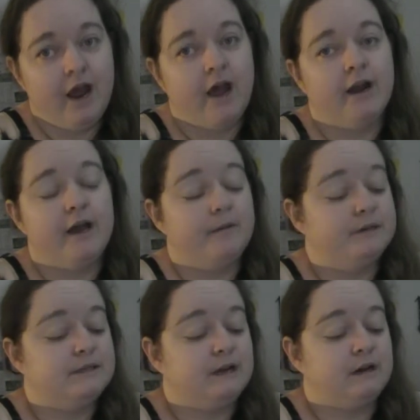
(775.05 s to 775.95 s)
And I am
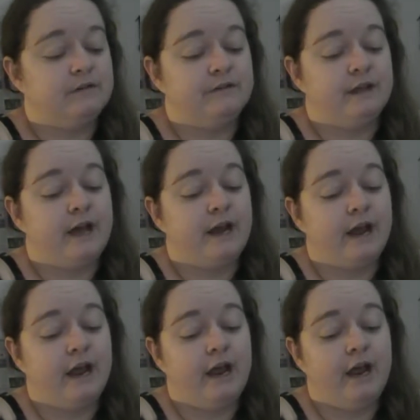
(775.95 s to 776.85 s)
a sucker for that,
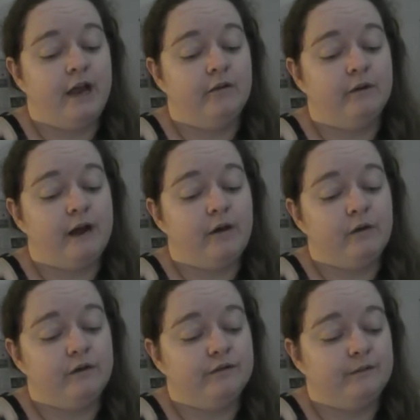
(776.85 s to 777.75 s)
and when I
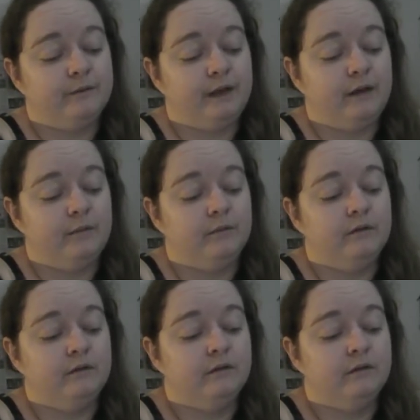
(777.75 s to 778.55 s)
order from them,